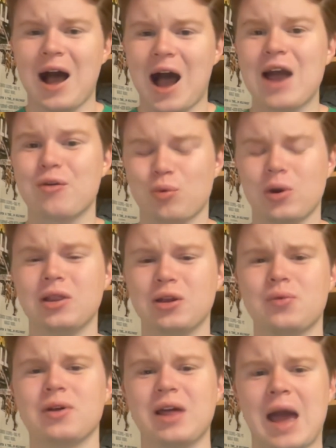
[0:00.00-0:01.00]
I
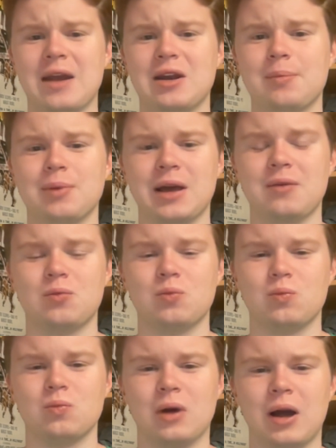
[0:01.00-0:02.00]
really ended up
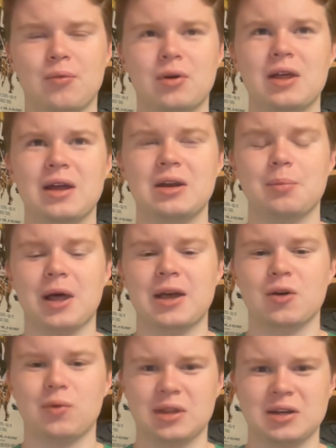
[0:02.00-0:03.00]
liking what they